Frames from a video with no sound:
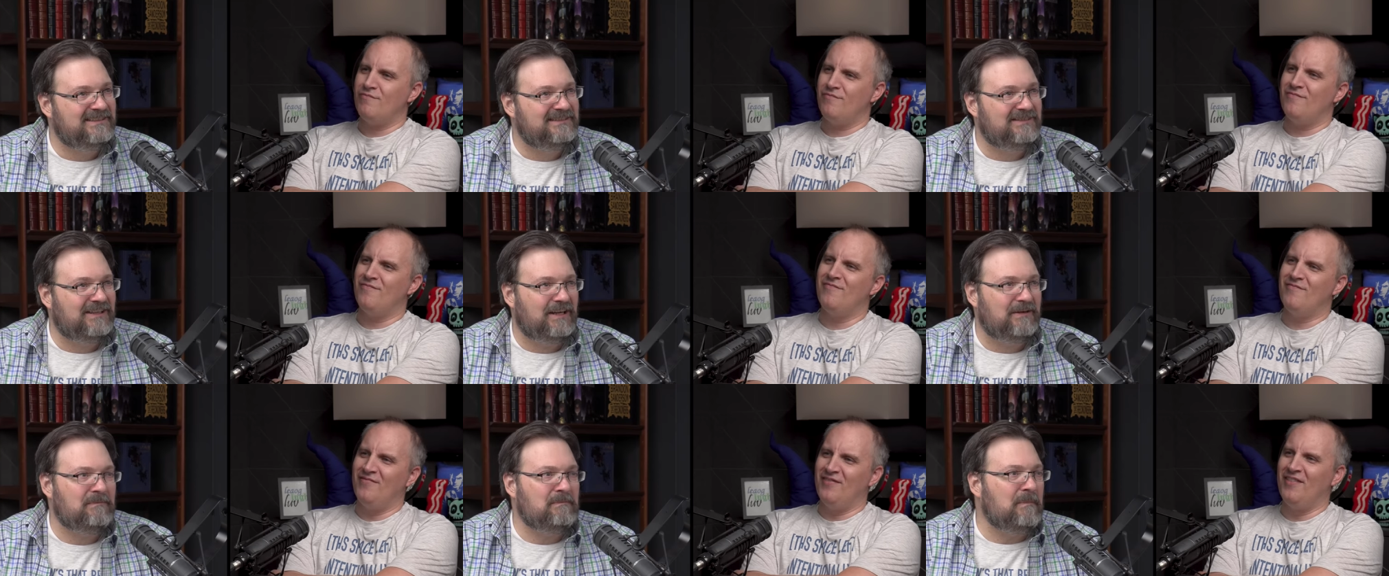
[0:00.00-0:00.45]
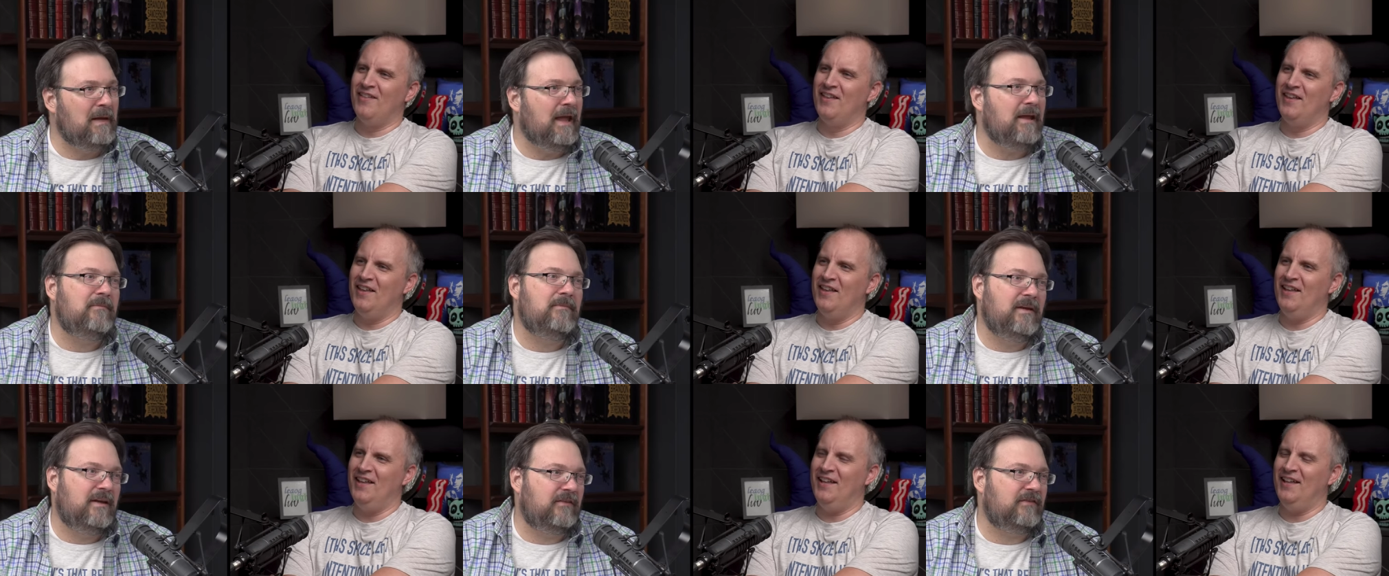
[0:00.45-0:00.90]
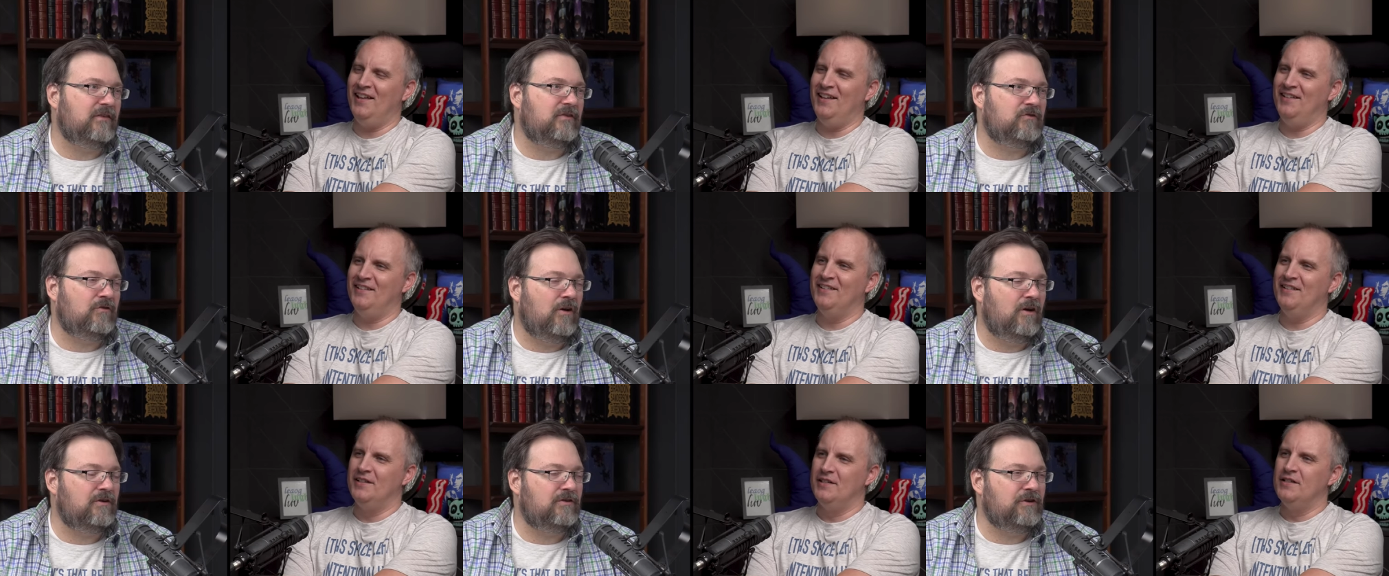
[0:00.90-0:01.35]
Speaker 1: like made me as a
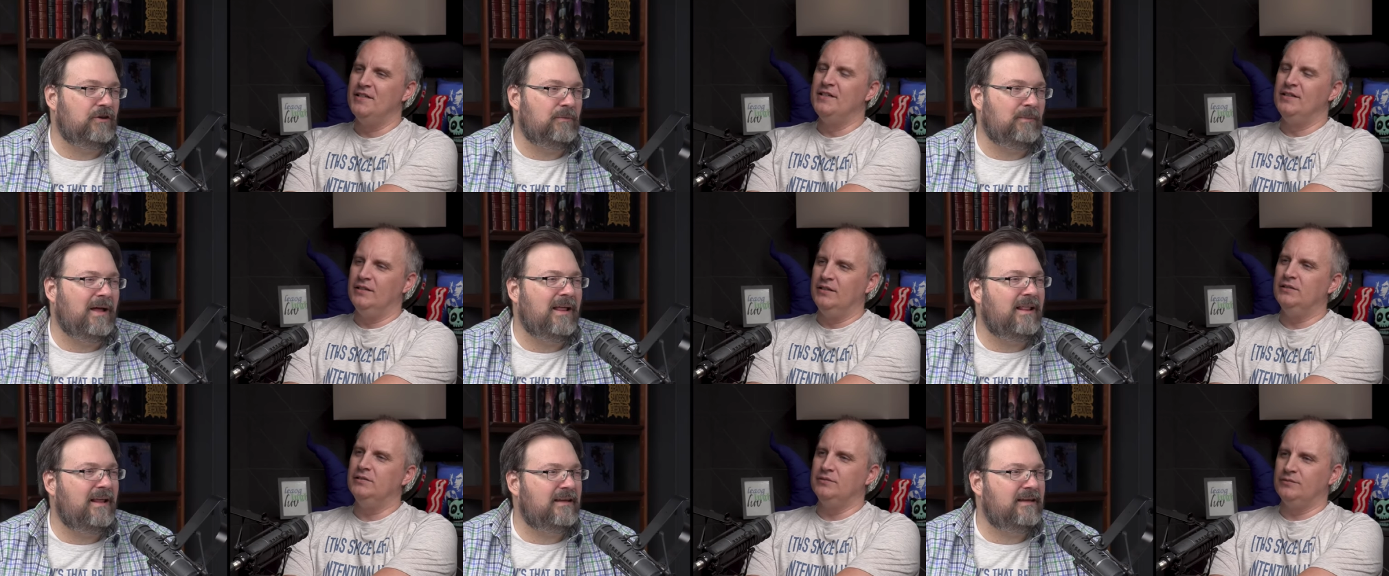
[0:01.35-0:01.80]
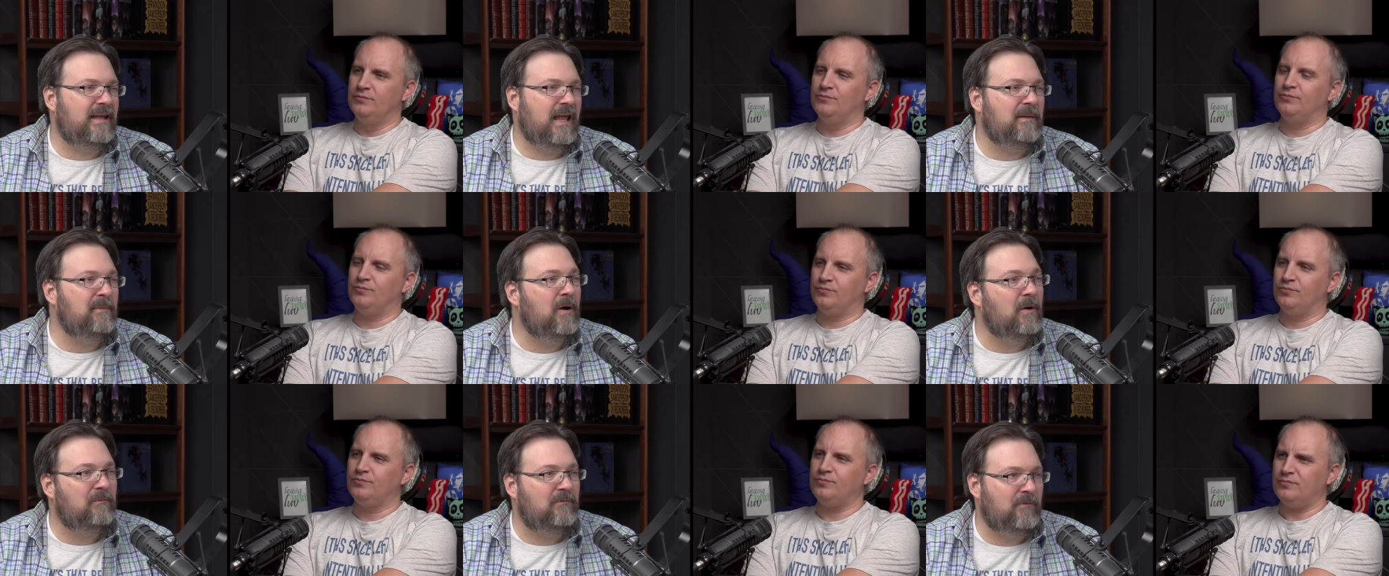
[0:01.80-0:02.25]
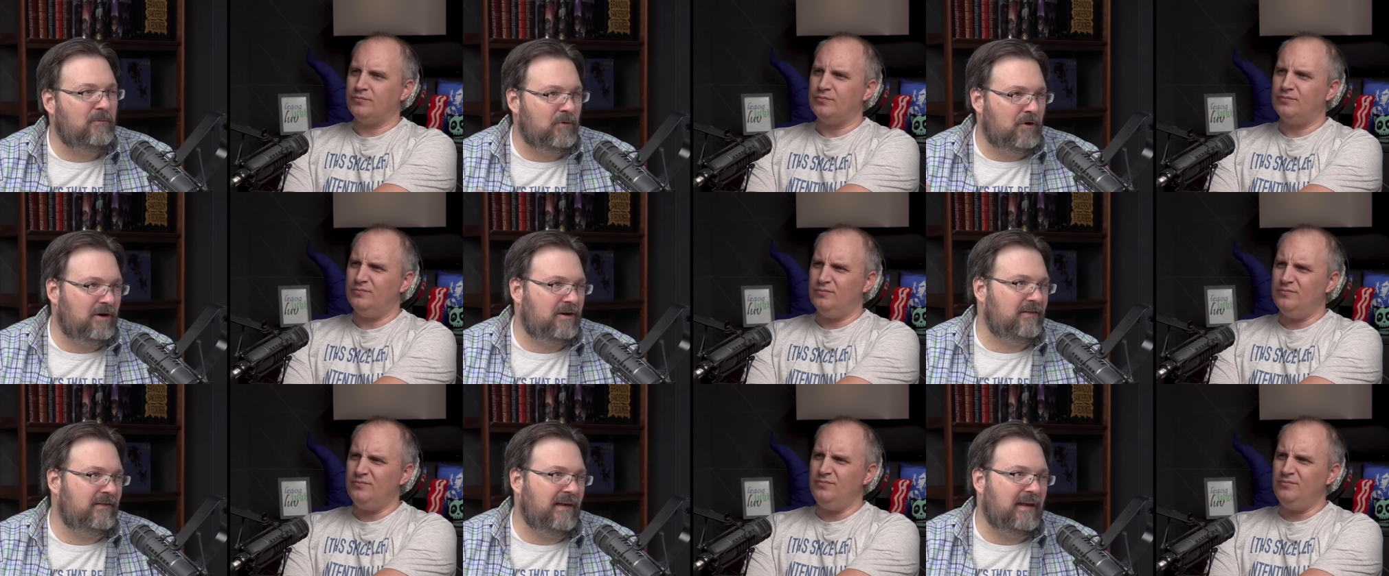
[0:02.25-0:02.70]
strong term. I like came home from
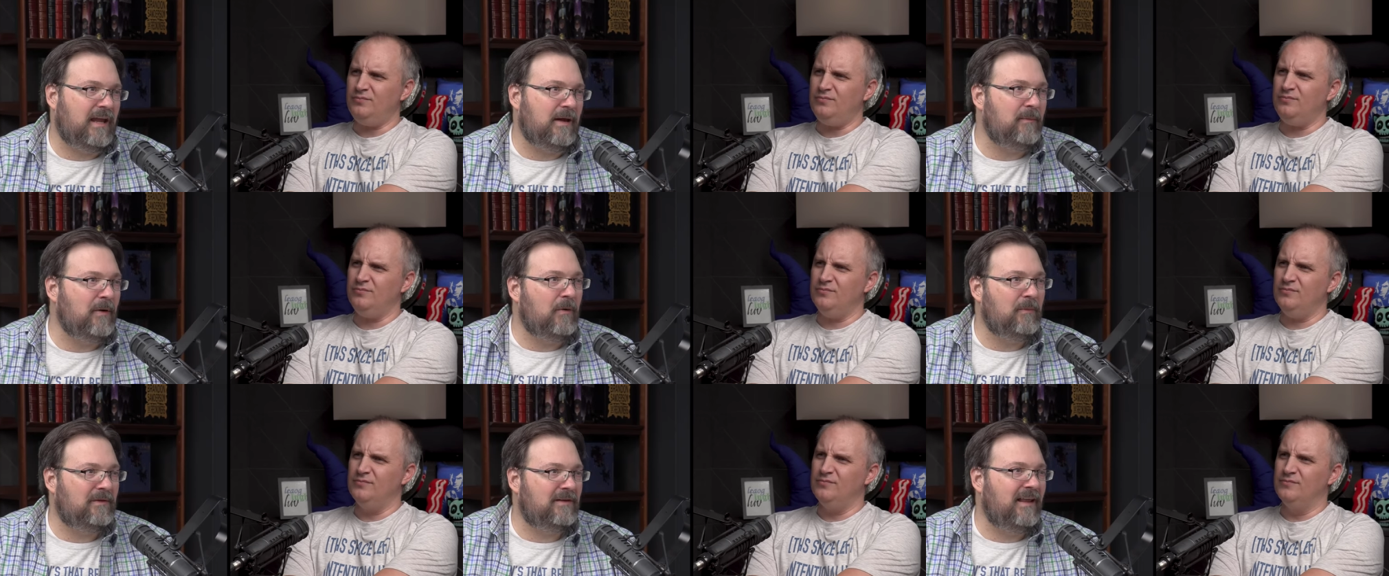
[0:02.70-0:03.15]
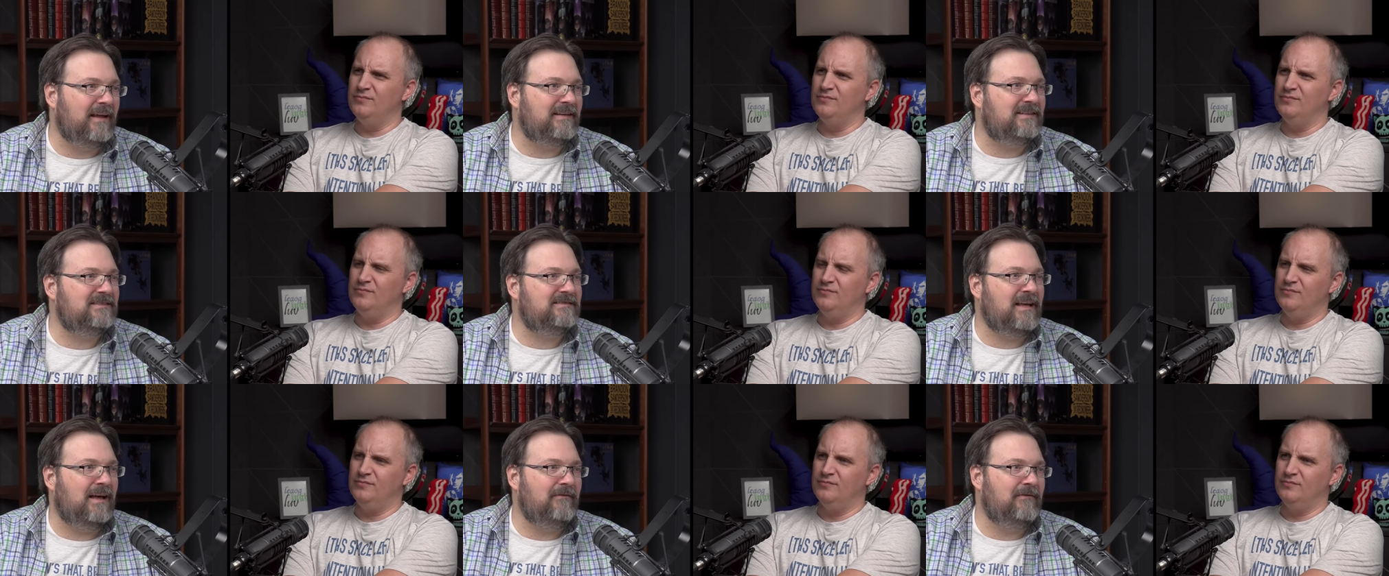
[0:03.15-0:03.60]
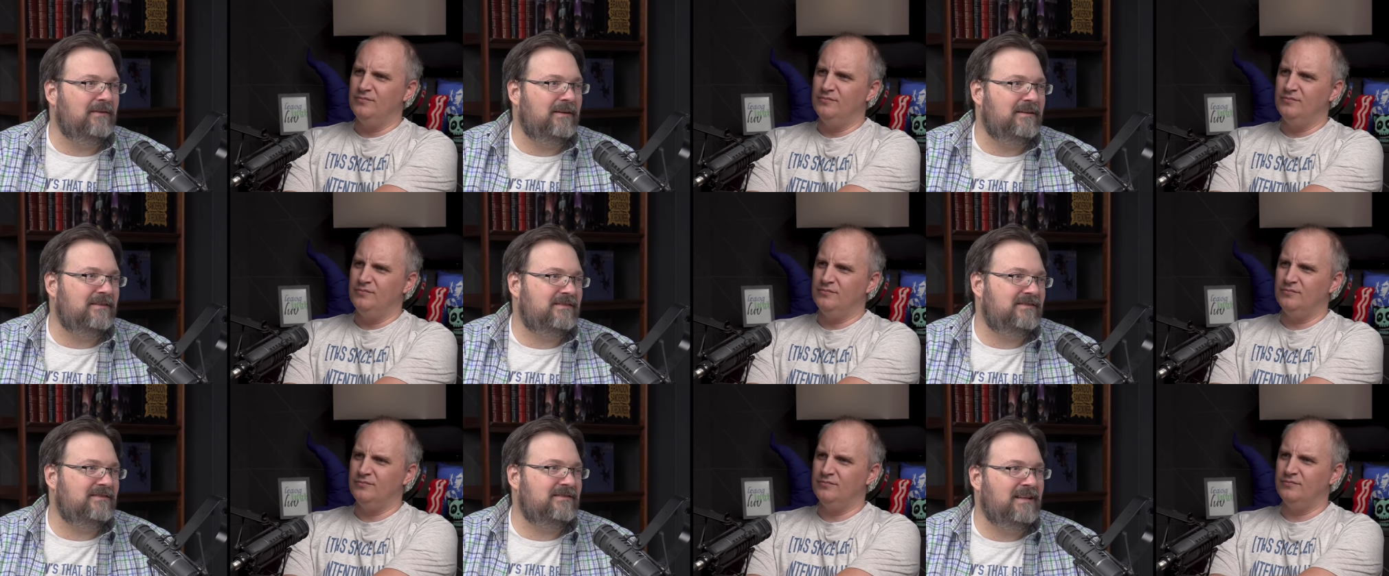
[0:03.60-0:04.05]
work because I came home at like
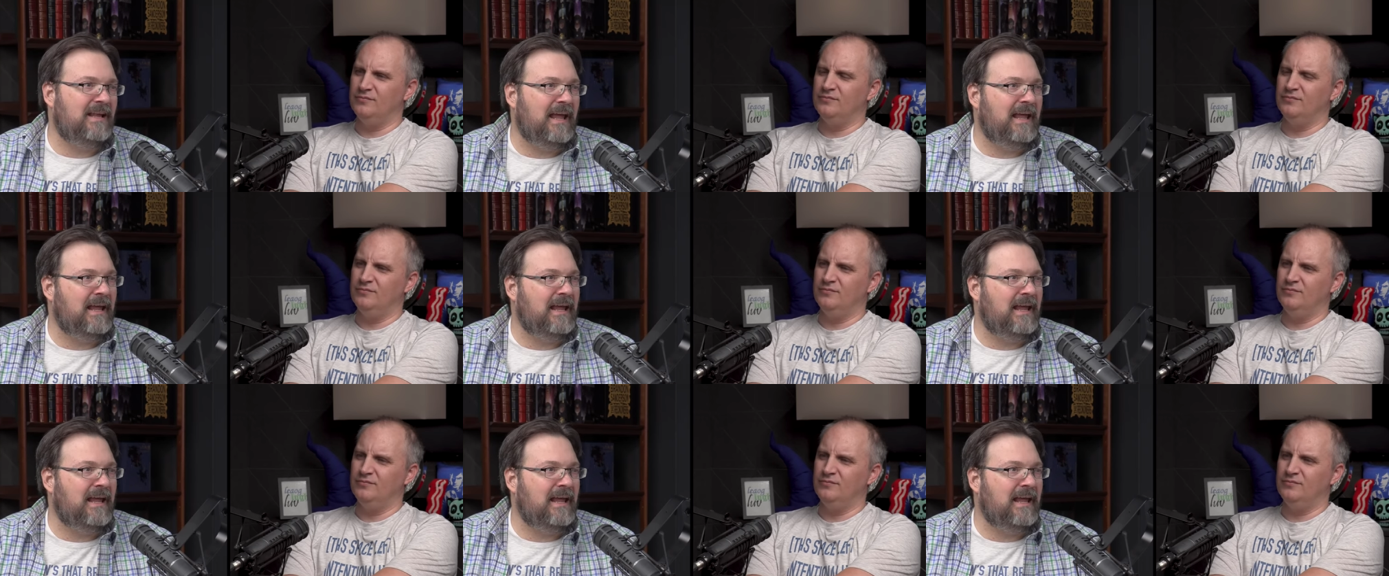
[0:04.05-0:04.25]
7 mm-hmm.